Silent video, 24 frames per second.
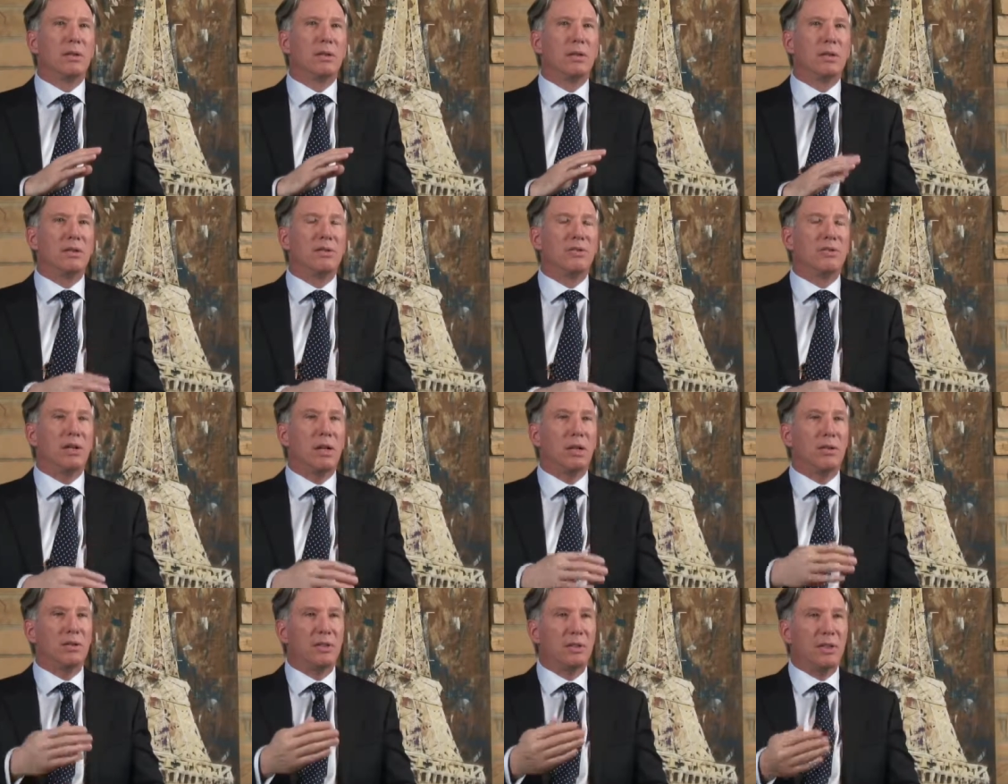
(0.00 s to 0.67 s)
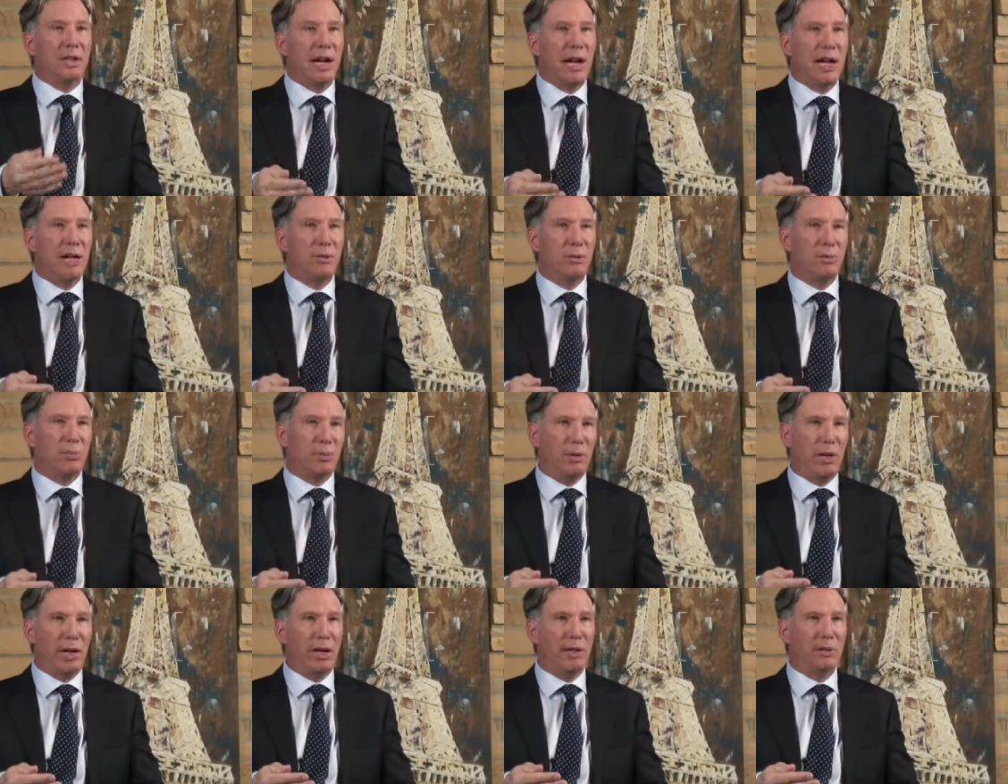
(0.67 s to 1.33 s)
consult a
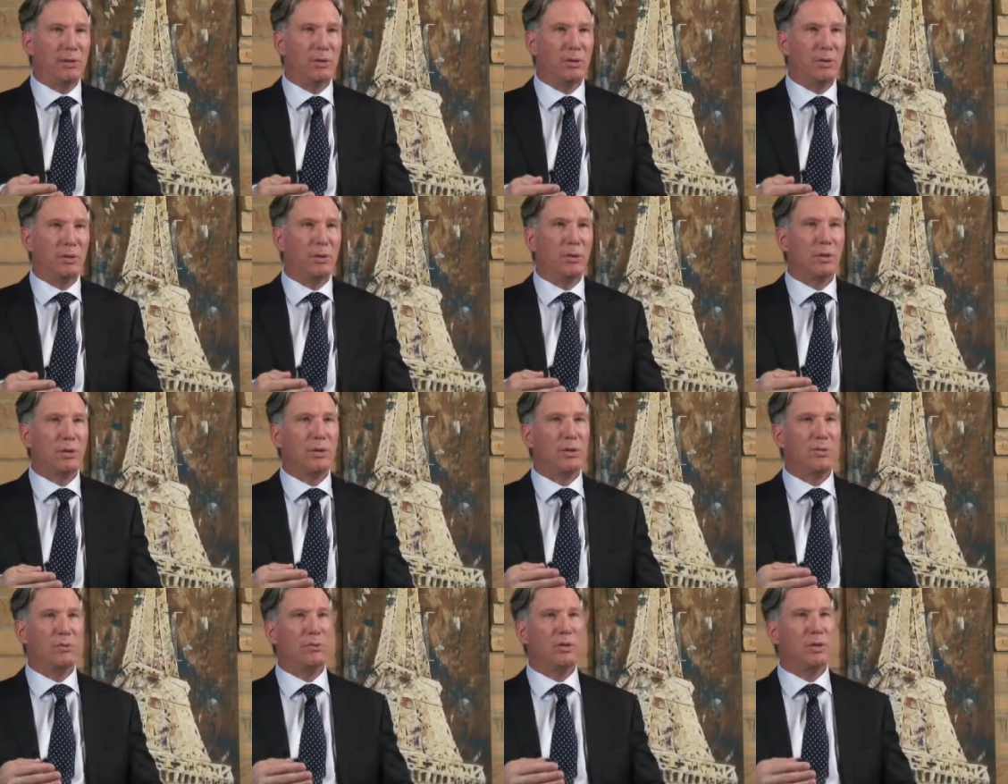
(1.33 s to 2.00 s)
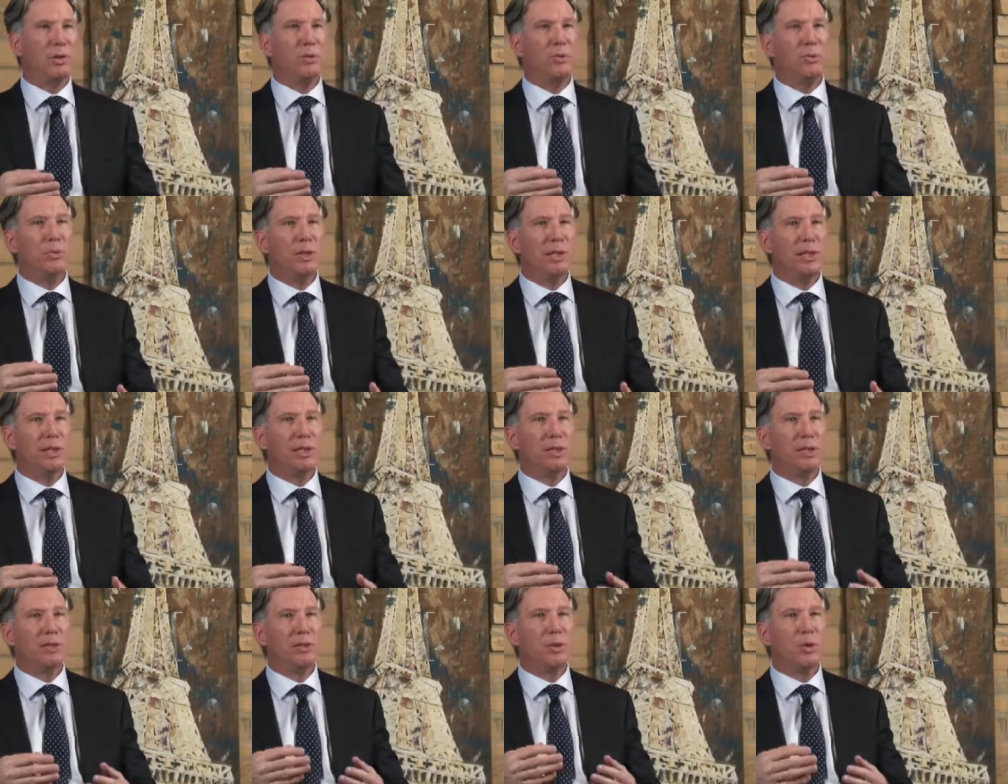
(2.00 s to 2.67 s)
chiropractor if you
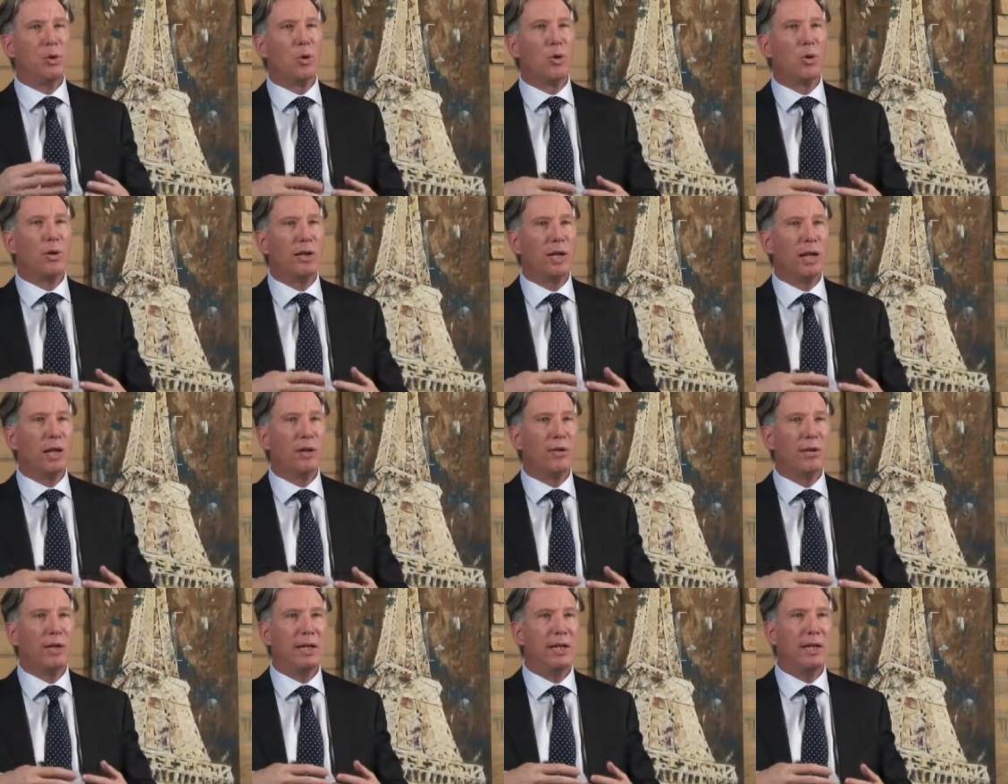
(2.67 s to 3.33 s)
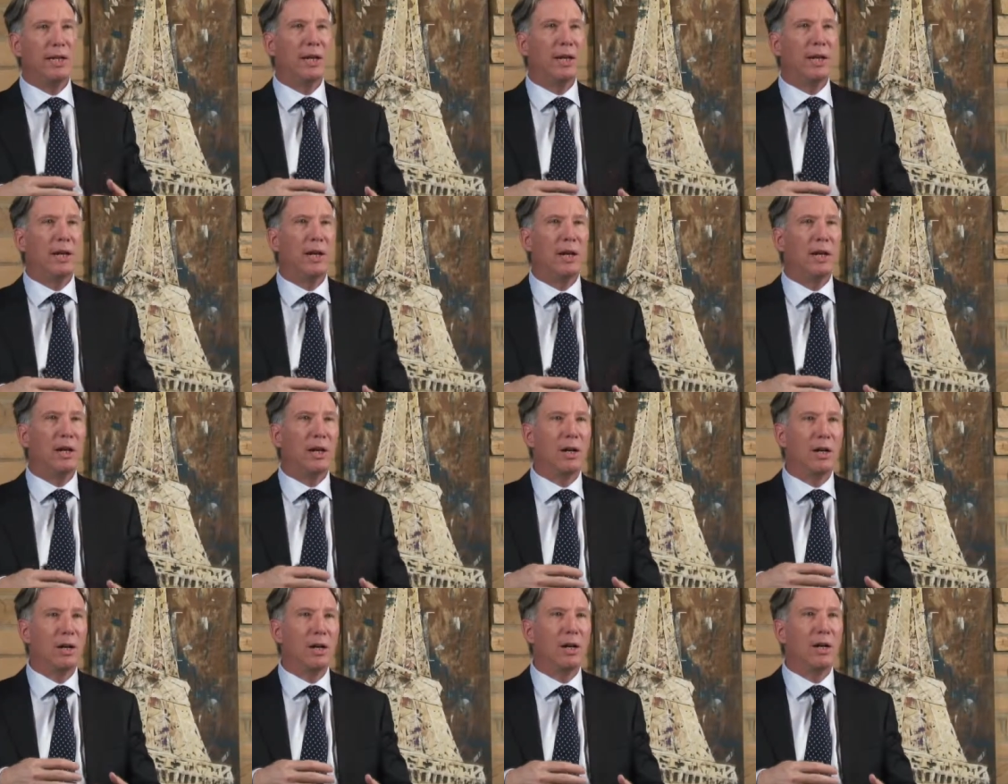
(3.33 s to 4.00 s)
needed coronary
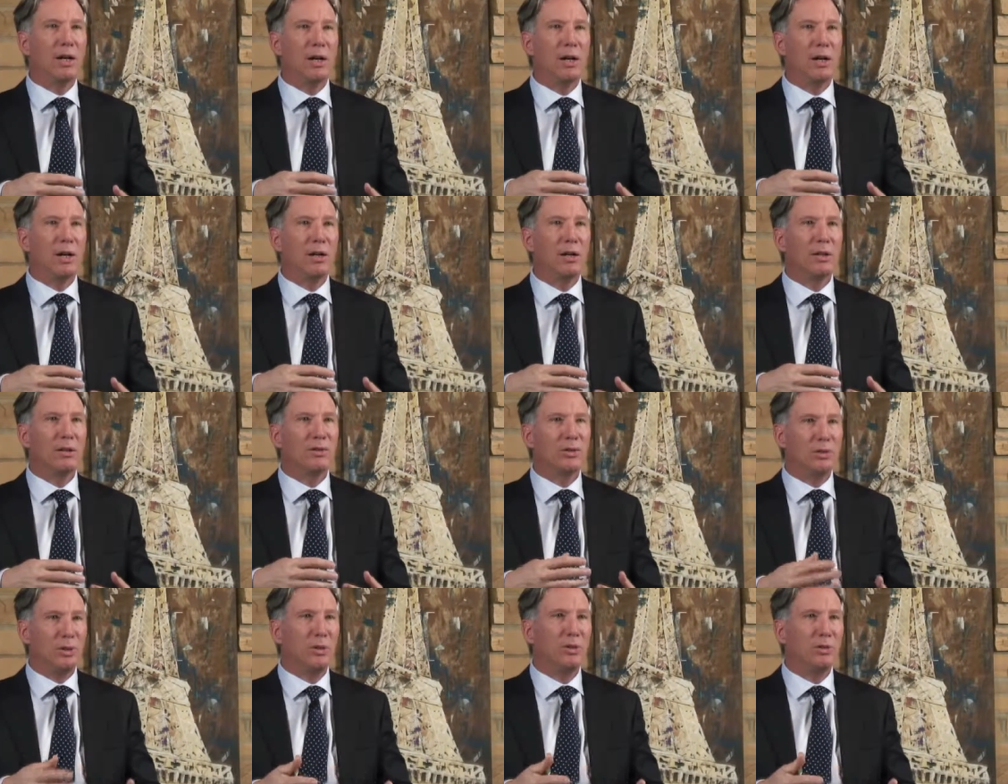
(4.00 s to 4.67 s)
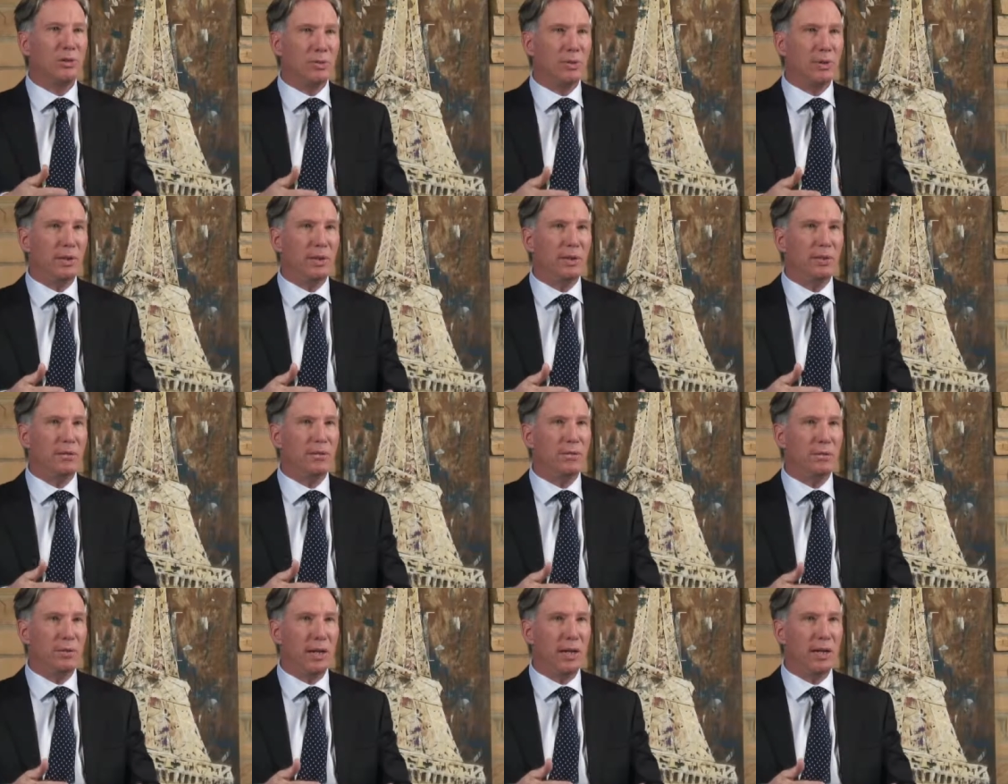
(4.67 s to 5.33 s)
uh, surgery,
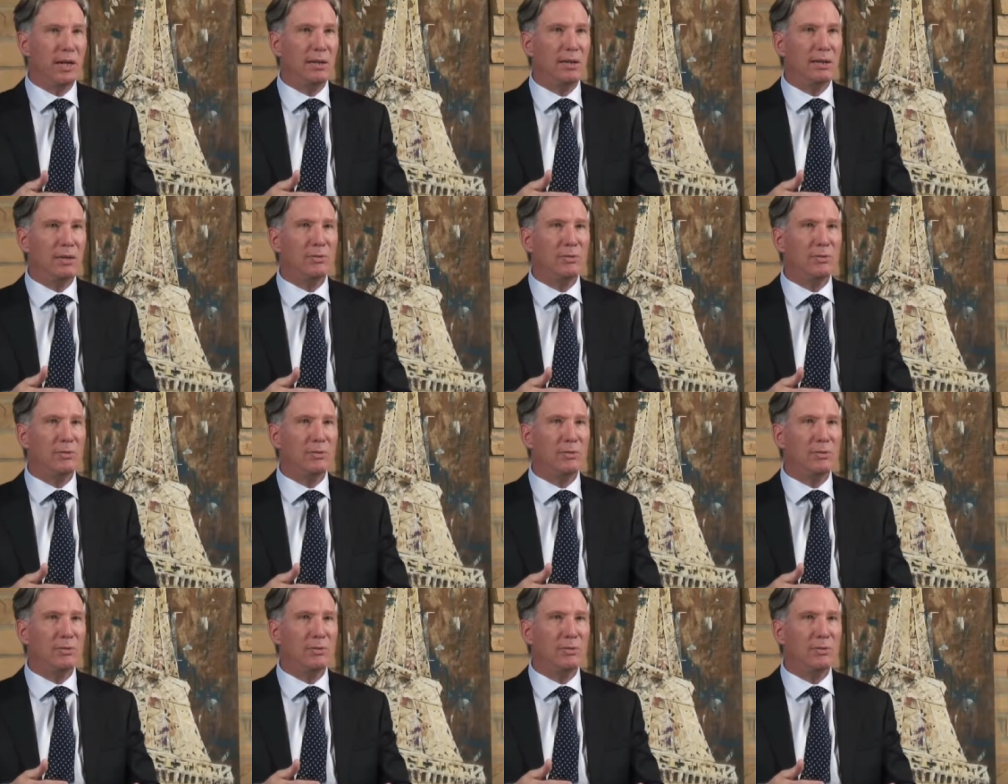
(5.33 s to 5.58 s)
right?